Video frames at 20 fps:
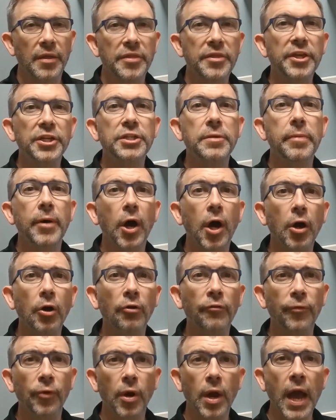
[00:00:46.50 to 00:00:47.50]
The
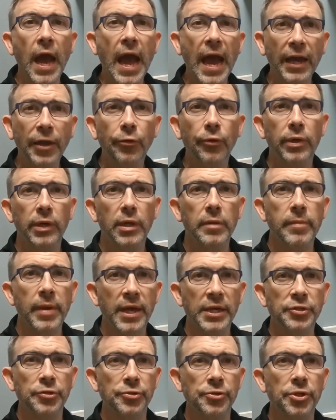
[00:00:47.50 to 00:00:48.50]
topographer accurately
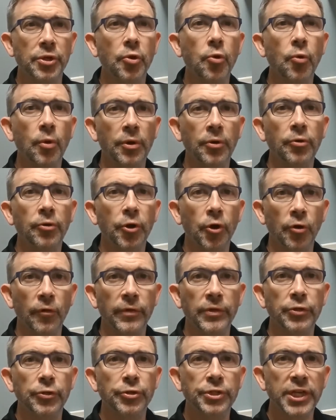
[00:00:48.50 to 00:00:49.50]
measures the corneal
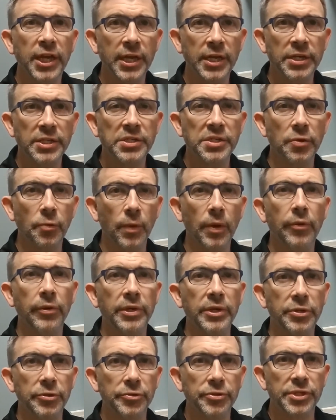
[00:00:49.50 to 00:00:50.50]
curvature changes that we're
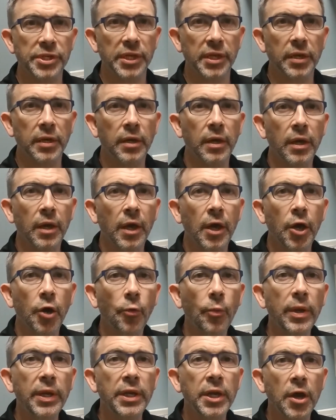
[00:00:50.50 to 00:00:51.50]
inducing.
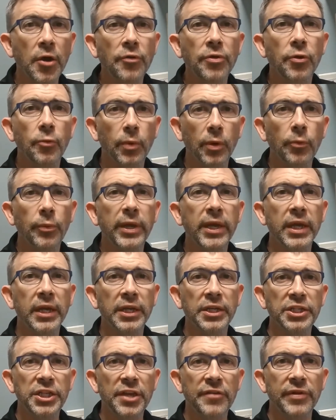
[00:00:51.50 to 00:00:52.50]
We know that when we
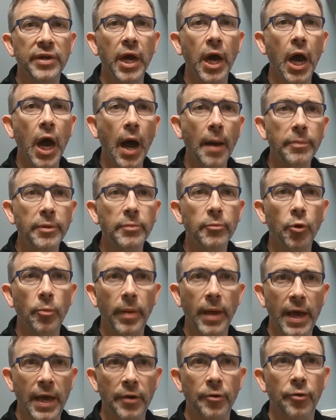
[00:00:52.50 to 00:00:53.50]
can achieve an
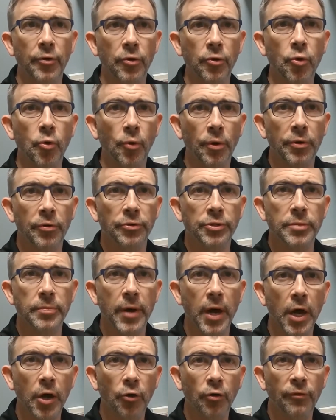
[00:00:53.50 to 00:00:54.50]
optimal pattern on corneal
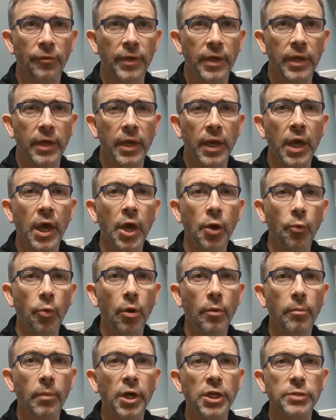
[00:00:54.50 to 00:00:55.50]
topography,
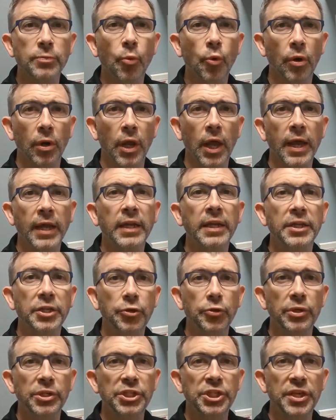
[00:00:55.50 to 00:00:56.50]
we're much more likely
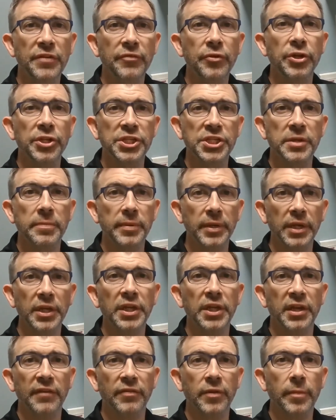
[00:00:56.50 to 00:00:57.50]
to achieve good
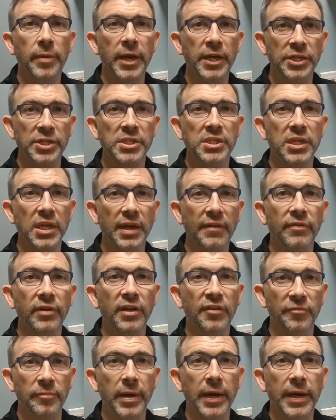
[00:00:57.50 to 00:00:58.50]
stability of the patient's level of